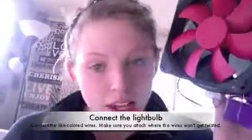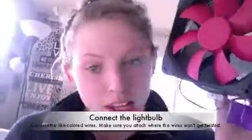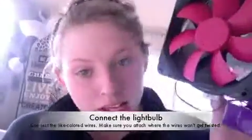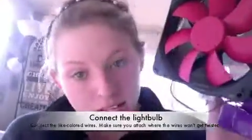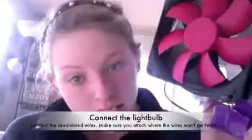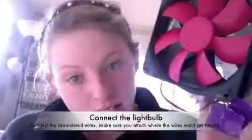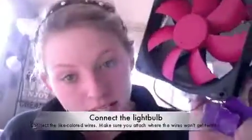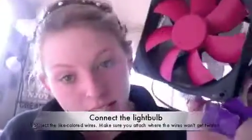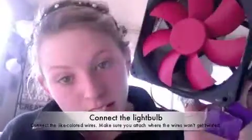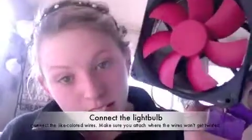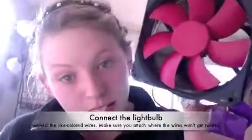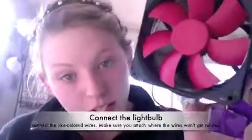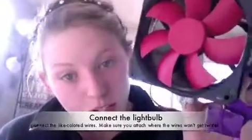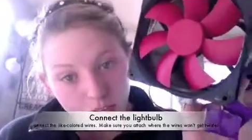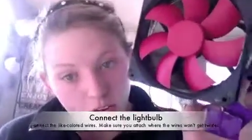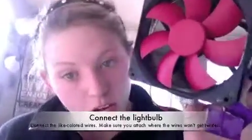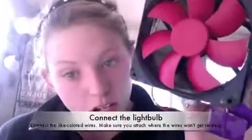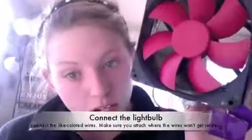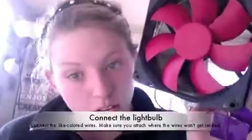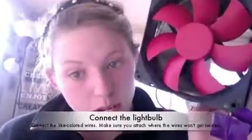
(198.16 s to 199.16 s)
it doesn't get
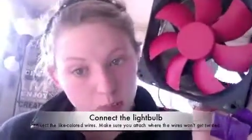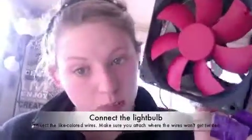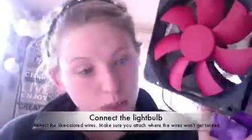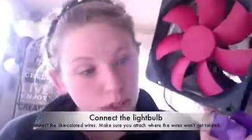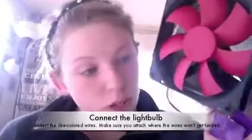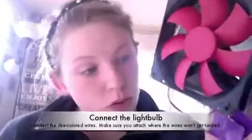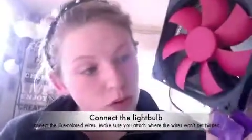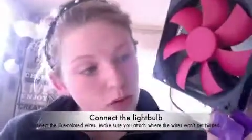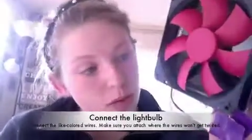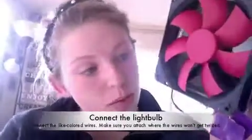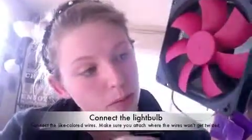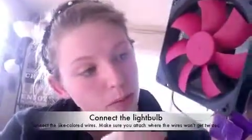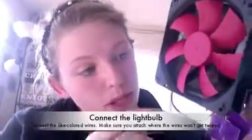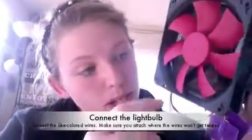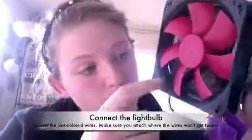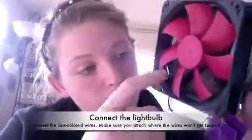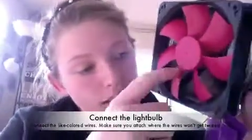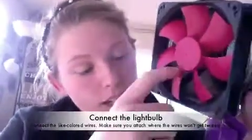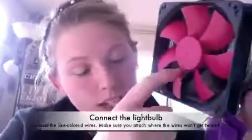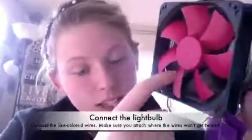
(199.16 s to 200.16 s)
caught up. But you can
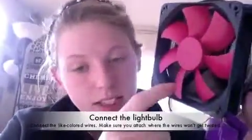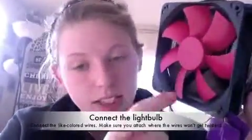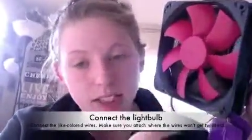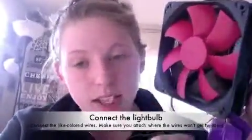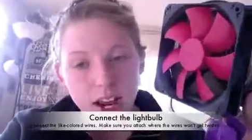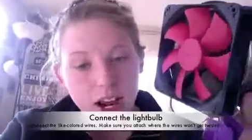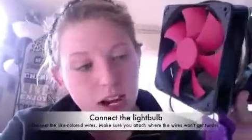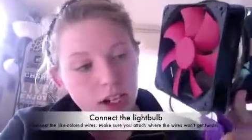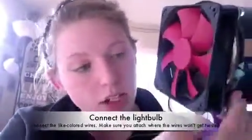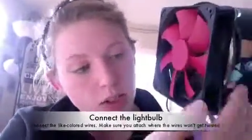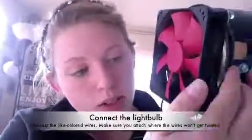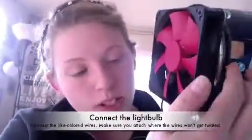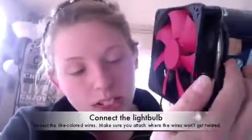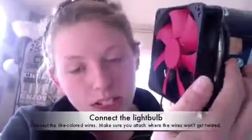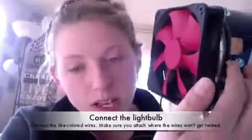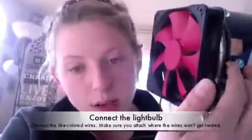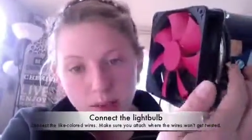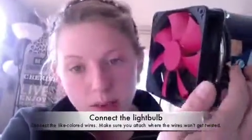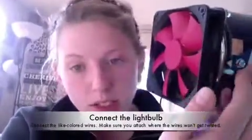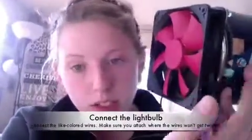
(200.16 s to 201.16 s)
place it inside, you can
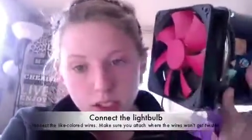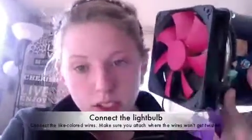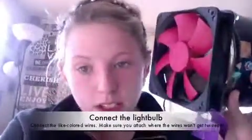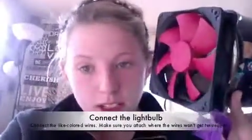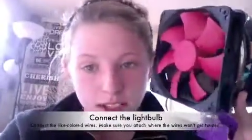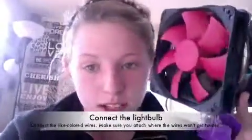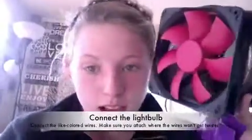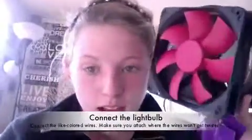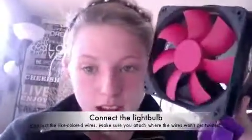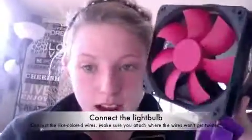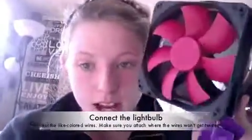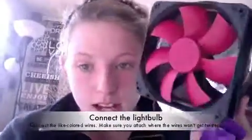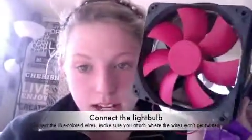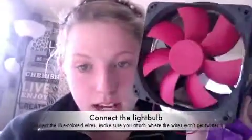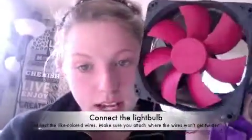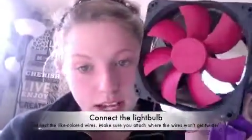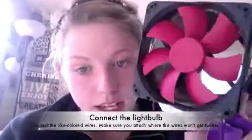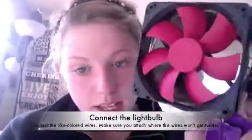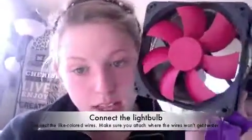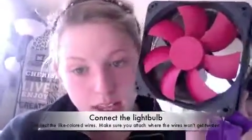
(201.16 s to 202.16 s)
tape it to the side,
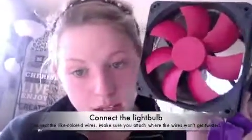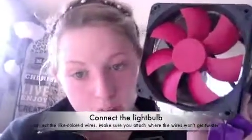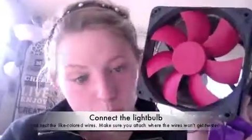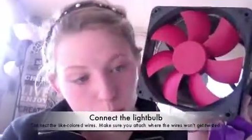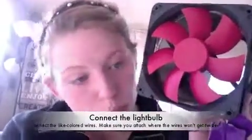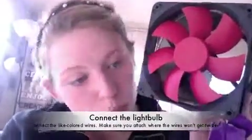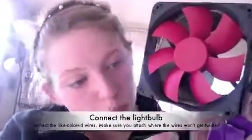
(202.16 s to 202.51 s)
anything.